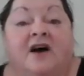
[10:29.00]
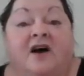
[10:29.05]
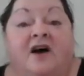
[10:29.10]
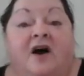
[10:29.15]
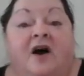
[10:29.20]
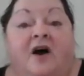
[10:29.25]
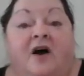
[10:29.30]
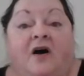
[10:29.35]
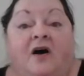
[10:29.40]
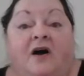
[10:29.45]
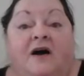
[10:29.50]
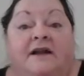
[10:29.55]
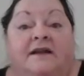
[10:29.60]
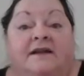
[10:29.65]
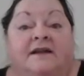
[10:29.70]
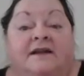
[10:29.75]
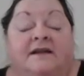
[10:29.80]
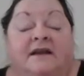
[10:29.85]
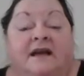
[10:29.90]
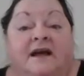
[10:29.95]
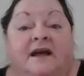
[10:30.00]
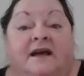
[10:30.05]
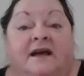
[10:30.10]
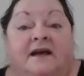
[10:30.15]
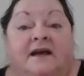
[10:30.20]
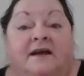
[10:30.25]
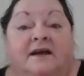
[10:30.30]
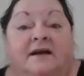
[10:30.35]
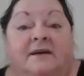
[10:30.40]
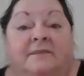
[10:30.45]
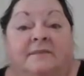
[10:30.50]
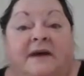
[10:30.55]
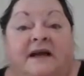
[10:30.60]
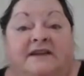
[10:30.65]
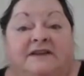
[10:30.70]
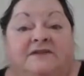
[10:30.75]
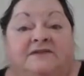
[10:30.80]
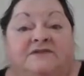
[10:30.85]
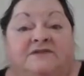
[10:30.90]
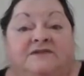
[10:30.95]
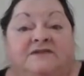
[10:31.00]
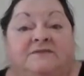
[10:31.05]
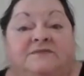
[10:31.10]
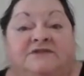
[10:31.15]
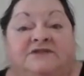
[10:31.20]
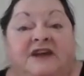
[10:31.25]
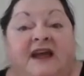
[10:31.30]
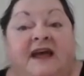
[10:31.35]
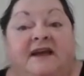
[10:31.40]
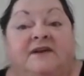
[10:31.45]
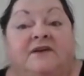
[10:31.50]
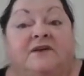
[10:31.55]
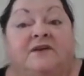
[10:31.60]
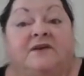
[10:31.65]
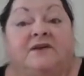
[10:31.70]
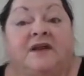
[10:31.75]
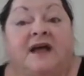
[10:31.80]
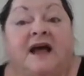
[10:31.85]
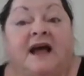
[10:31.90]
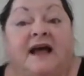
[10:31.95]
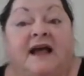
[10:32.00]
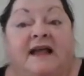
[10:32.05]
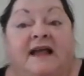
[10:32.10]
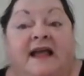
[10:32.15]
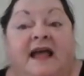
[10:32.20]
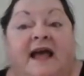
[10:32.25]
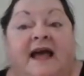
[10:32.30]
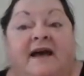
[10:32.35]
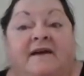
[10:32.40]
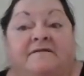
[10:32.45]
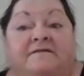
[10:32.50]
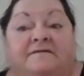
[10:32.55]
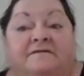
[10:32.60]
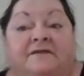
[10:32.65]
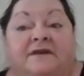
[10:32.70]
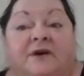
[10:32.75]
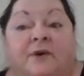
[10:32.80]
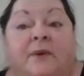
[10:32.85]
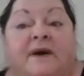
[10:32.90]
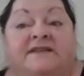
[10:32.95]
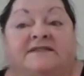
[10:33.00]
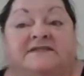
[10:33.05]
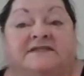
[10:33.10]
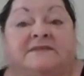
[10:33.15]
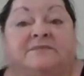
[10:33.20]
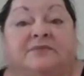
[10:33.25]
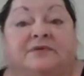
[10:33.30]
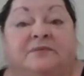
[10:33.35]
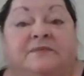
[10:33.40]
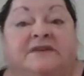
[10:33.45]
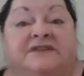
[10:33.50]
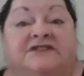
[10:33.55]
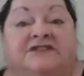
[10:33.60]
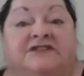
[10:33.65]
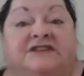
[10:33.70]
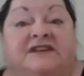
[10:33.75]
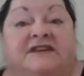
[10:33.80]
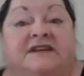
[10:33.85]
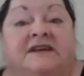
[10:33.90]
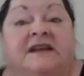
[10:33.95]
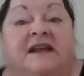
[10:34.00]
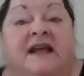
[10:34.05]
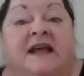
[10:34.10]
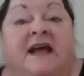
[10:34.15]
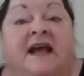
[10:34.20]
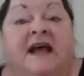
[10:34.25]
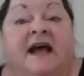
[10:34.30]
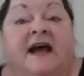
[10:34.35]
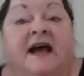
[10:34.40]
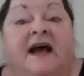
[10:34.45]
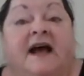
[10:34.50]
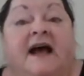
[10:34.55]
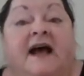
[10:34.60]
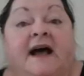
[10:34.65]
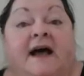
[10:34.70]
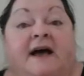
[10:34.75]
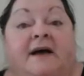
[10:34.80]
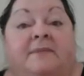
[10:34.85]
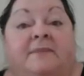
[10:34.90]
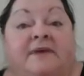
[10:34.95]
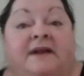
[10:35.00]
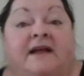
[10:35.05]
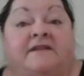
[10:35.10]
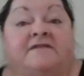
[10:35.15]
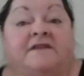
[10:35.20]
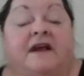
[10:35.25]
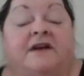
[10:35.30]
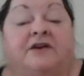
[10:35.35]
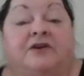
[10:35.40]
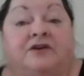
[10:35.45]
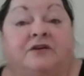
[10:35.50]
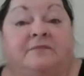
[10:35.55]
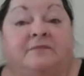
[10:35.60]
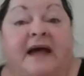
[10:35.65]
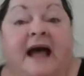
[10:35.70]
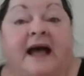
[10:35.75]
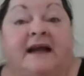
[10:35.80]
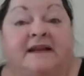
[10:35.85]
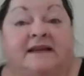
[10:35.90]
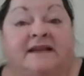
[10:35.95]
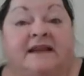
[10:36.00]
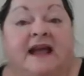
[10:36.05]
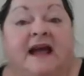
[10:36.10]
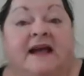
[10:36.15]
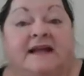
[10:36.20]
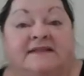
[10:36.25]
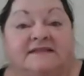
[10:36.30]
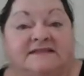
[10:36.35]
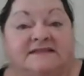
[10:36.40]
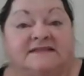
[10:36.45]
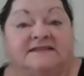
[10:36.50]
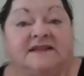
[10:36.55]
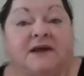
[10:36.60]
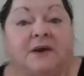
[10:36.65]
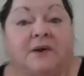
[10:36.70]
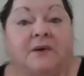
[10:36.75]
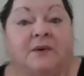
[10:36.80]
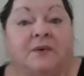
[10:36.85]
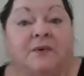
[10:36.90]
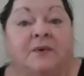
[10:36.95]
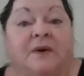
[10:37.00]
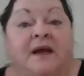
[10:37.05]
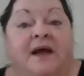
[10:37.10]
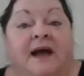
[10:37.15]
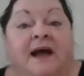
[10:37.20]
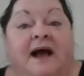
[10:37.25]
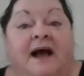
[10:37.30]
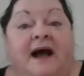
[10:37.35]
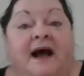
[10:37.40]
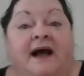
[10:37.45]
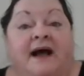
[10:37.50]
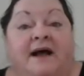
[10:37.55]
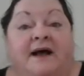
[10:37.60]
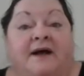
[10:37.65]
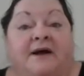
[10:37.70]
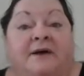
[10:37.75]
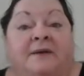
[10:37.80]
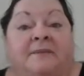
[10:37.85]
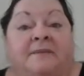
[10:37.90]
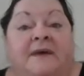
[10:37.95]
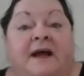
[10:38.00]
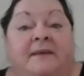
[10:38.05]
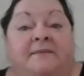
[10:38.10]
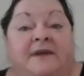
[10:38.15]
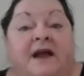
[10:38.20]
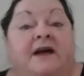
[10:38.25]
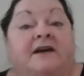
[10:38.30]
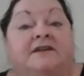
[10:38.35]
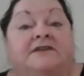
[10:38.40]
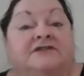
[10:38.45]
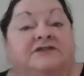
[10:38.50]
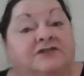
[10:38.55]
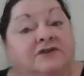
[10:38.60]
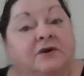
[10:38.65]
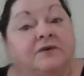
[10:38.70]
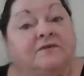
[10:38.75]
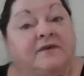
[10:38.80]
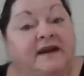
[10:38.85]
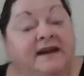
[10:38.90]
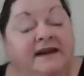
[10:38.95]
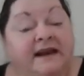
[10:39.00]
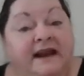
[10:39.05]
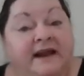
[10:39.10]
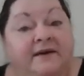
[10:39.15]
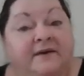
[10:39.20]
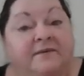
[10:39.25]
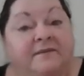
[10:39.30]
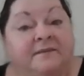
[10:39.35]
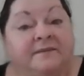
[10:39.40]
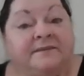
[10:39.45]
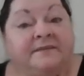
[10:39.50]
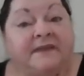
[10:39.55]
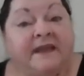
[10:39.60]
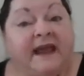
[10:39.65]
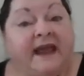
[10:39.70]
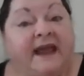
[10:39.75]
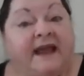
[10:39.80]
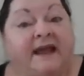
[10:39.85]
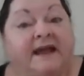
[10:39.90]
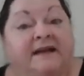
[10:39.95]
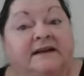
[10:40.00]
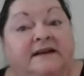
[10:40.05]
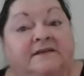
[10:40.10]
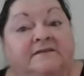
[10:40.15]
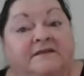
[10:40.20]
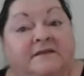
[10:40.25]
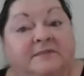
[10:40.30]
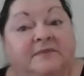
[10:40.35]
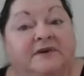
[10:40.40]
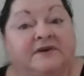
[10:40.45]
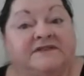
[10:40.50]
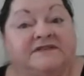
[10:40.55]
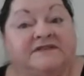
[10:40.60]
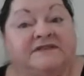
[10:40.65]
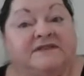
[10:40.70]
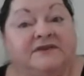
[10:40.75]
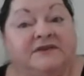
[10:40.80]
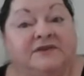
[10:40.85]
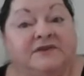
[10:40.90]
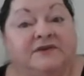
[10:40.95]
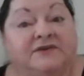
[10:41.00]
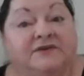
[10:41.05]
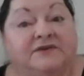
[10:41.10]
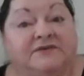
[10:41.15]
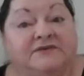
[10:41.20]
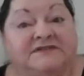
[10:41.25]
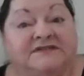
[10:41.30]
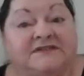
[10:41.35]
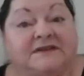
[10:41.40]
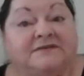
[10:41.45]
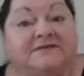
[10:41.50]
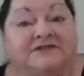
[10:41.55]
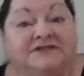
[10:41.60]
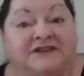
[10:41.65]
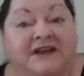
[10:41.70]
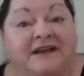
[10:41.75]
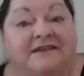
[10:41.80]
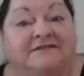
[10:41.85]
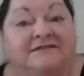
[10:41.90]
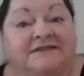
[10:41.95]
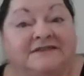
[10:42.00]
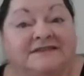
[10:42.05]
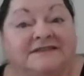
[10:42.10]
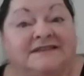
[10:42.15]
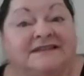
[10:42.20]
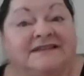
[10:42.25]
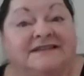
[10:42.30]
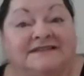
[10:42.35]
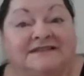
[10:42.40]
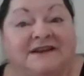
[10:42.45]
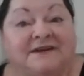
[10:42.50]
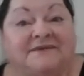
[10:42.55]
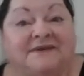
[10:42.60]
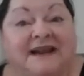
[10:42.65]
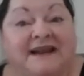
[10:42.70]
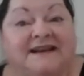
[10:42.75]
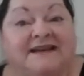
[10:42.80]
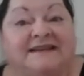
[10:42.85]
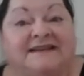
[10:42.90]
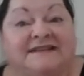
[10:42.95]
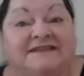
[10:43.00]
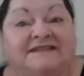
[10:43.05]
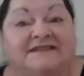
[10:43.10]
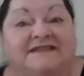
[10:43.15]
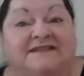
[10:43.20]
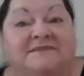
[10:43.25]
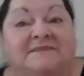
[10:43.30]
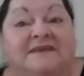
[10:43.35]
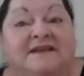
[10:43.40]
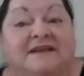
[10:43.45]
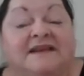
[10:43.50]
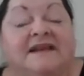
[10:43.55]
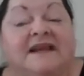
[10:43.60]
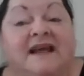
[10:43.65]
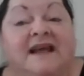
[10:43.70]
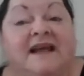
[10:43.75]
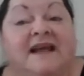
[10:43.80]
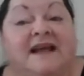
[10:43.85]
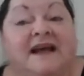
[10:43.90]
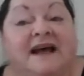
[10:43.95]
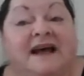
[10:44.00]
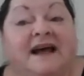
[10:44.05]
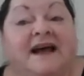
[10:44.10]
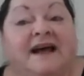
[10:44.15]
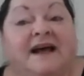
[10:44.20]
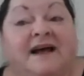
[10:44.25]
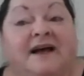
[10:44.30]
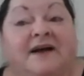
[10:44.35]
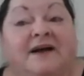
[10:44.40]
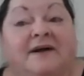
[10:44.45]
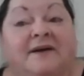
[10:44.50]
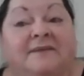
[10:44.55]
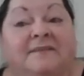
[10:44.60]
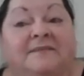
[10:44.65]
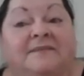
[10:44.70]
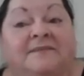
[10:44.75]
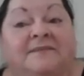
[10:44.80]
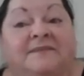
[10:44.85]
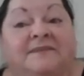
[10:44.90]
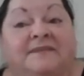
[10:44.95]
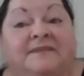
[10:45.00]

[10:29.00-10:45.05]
on my YouTube channel. I have requested permission, but I've not heard back yet. So I'm not going to show it right now. And if the person who so generously donated it to me um,